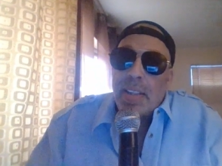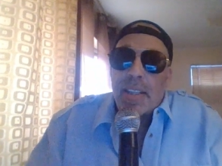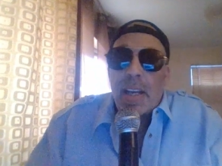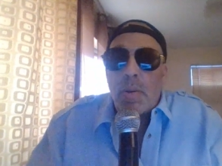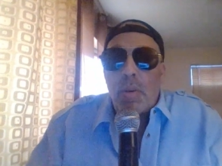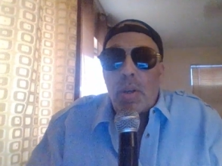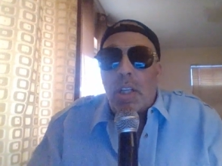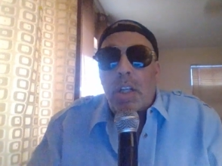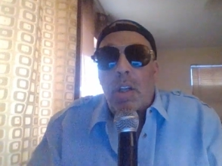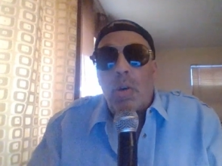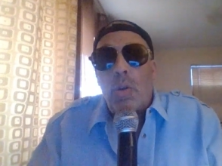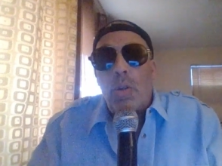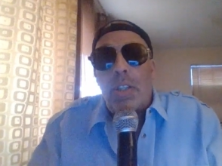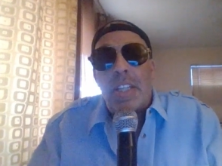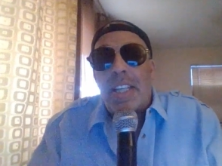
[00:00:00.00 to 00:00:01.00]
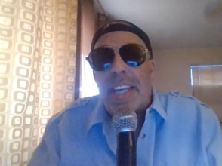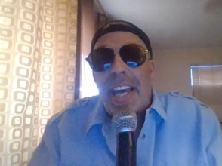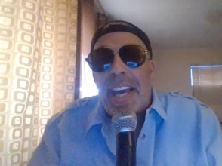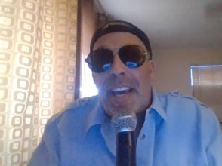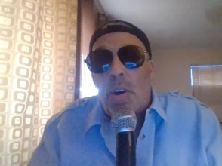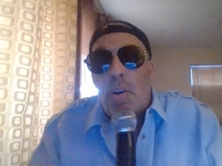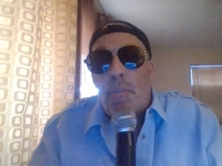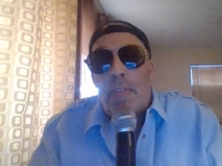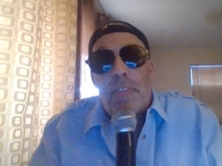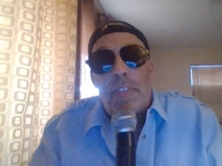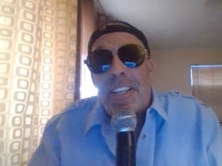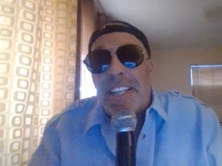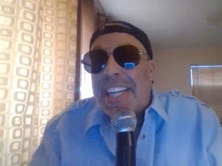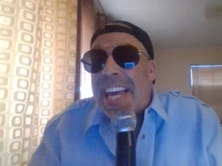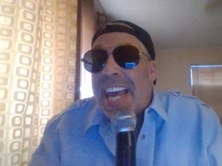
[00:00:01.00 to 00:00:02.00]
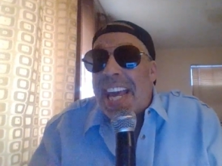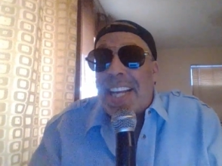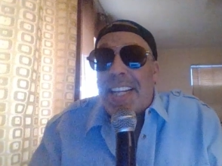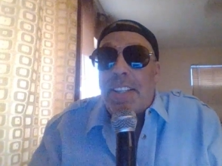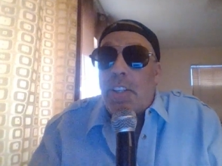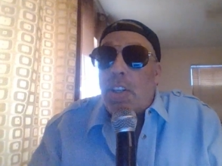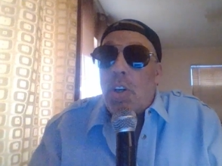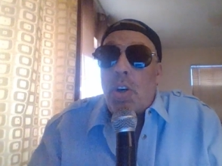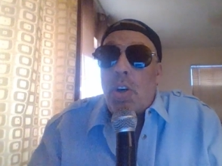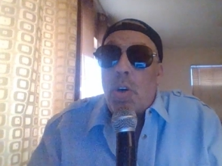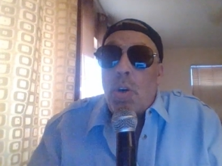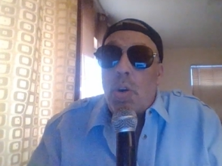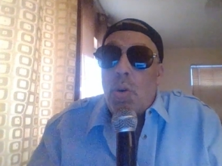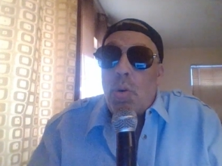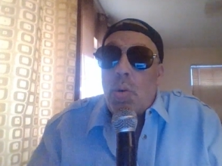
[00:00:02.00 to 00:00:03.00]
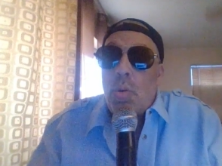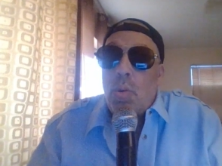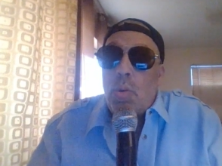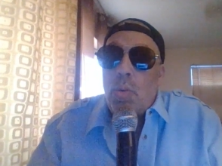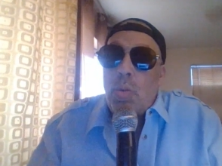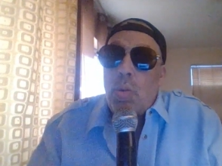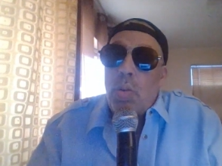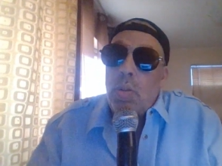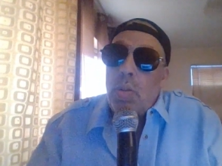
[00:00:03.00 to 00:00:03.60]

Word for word: They were close closer now, Fernando.